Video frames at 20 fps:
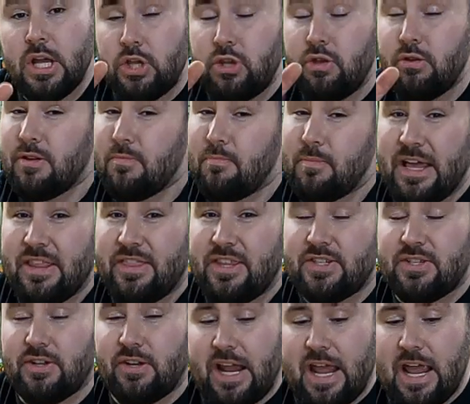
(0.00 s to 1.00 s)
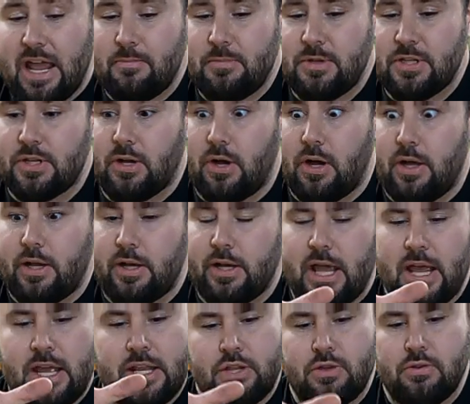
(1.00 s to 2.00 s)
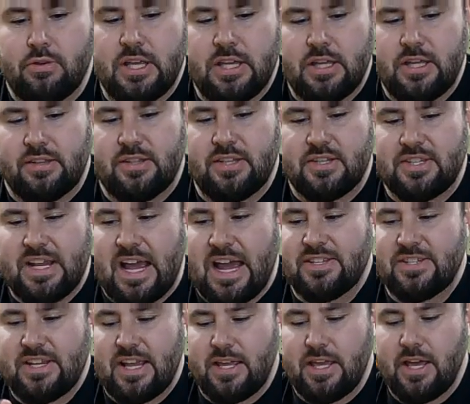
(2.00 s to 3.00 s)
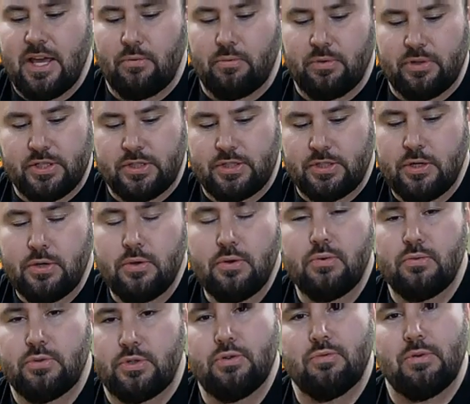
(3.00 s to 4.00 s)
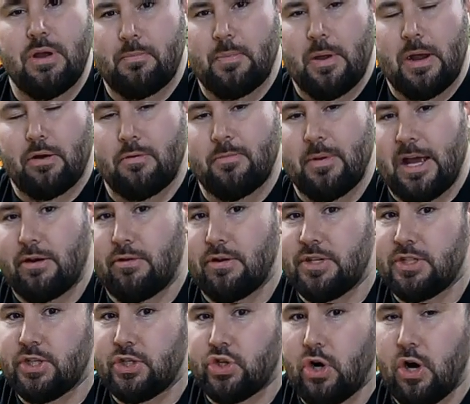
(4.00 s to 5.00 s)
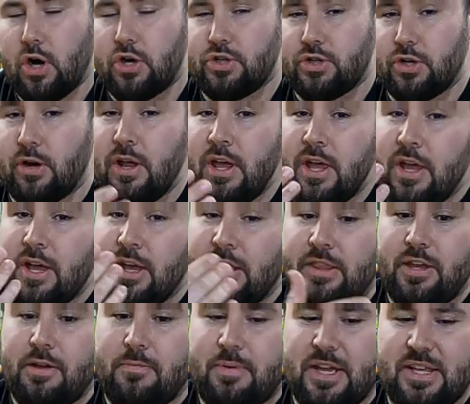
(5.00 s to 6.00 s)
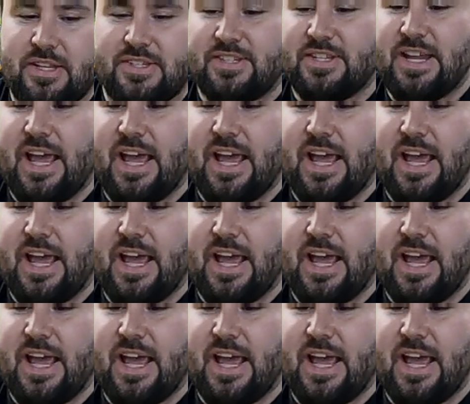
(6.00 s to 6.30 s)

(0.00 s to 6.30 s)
you can buy these on Amazon and you can get this as a kit with a two 2-amp-hour batteries, the charger, the bit